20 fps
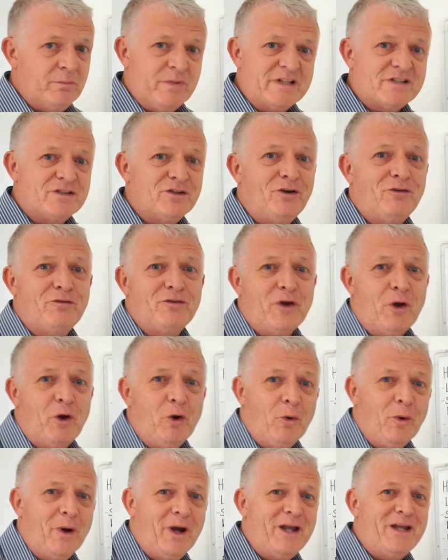piss off,
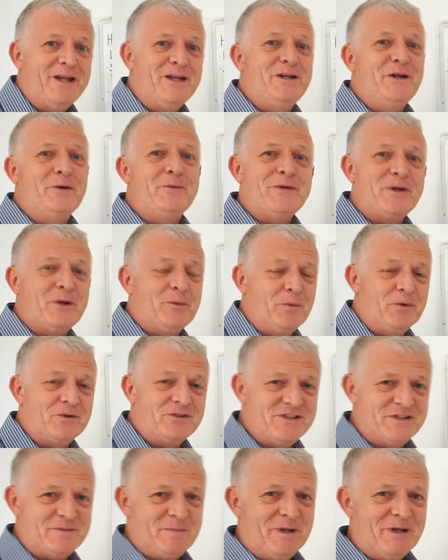go away, you know, we don't want
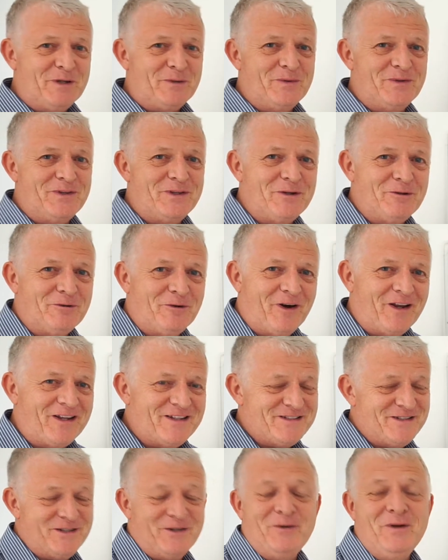to speak with you, right?
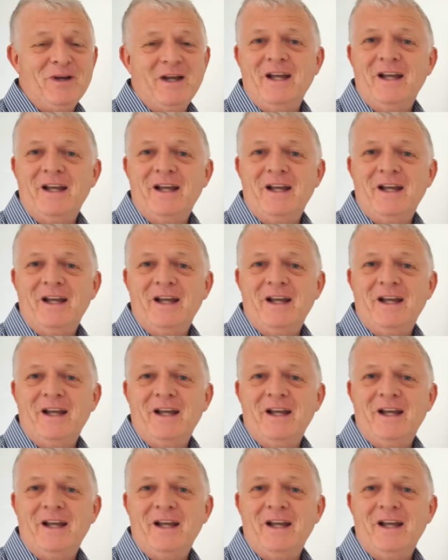So,